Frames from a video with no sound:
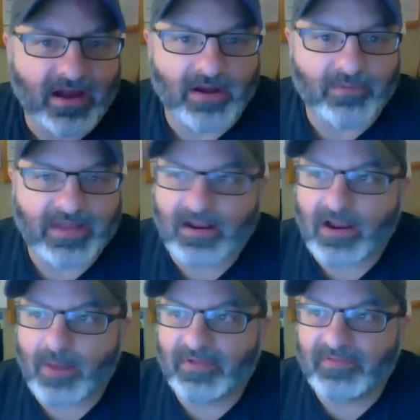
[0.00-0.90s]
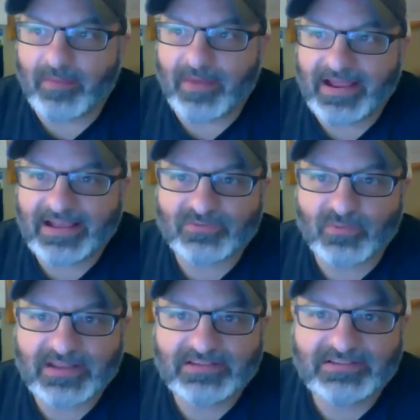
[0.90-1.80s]
We've got a couple of MIS
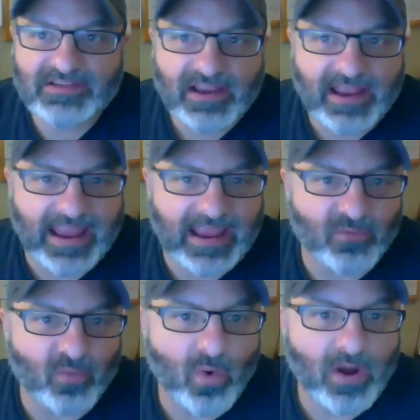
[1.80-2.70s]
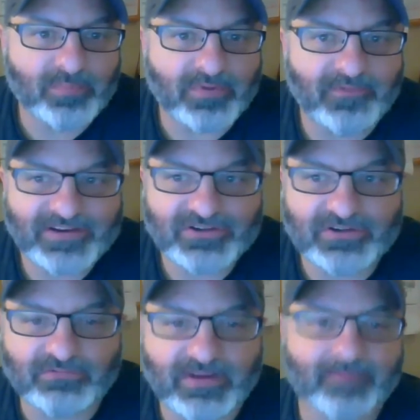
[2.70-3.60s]
wins and one
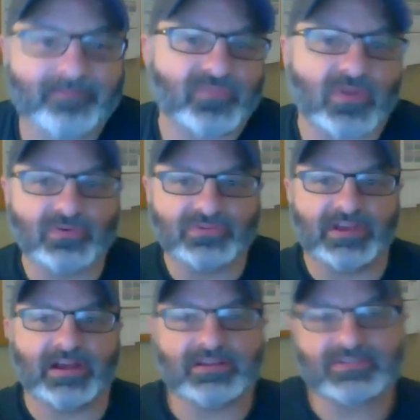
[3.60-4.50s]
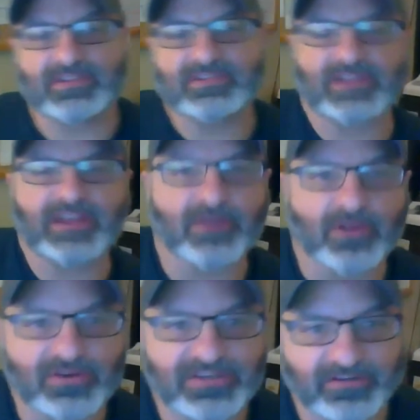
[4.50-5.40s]
professional rep who's secured a
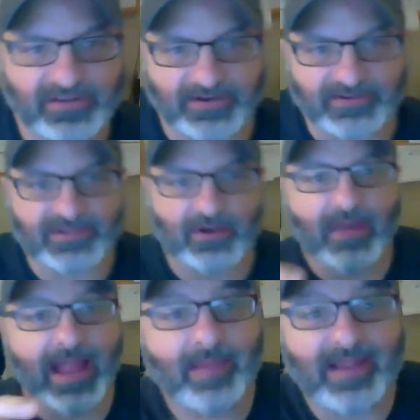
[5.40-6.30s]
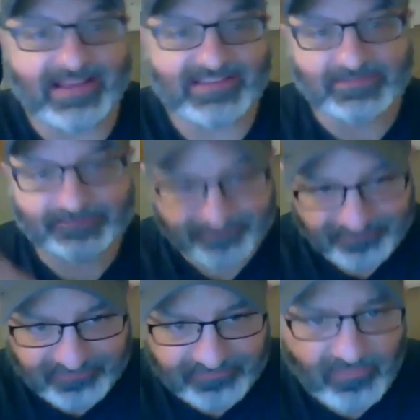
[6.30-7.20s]
good deal here. So MIS,
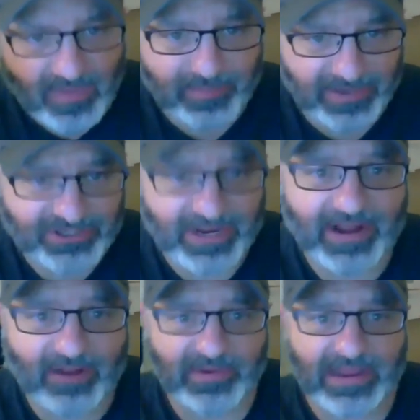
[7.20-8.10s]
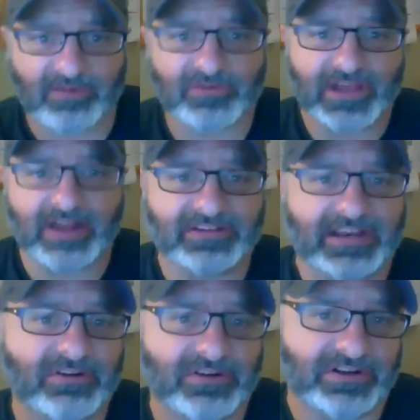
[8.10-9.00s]
big shout out. We got a shout out
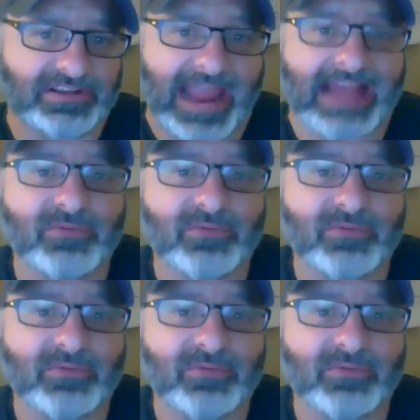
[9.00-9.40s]
here to Callie